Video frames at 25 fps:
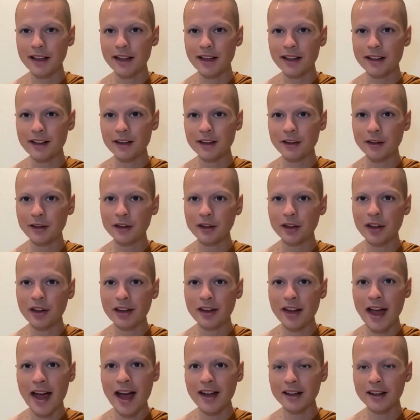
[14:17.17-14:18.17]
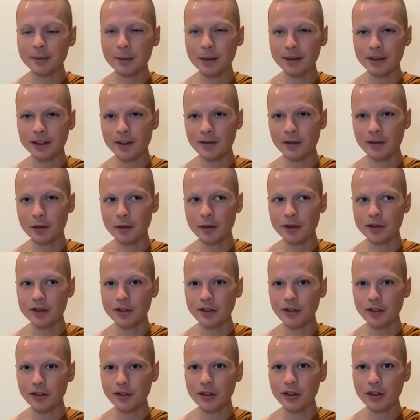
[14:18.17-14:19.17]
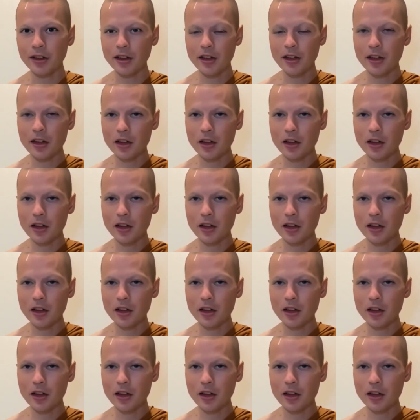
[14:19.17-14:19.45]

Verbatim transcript: it, there's an aspect of it which is